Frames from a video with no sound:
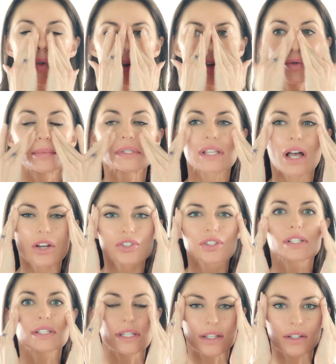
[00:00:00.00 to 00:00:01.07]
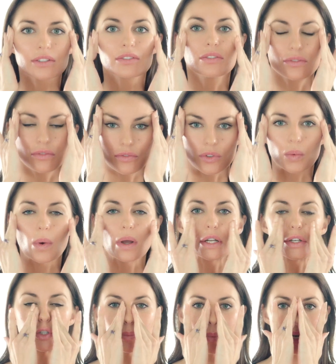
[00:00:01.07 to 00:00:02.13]
You'll massage this in for 1 to
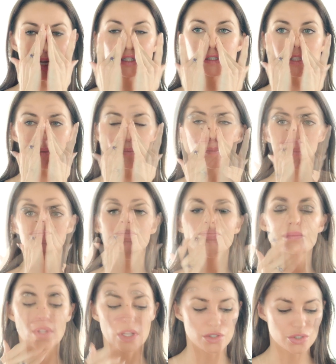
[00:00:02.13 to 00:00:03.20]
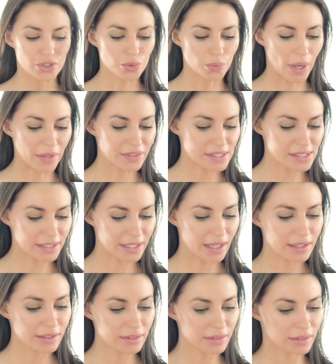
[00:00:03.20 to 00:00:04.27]
2 minutes. Do wet the
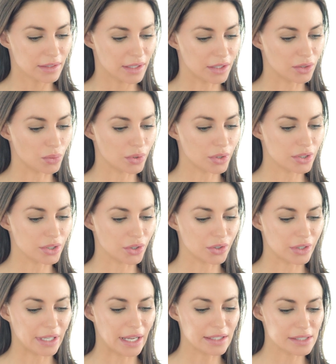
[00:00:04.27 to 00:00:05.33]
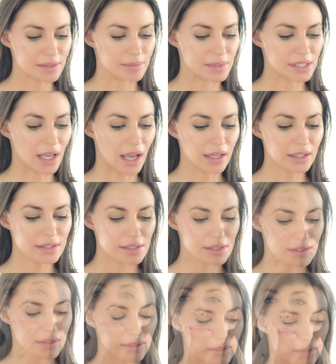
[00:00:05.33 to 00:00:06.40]
skin in order to create some suds.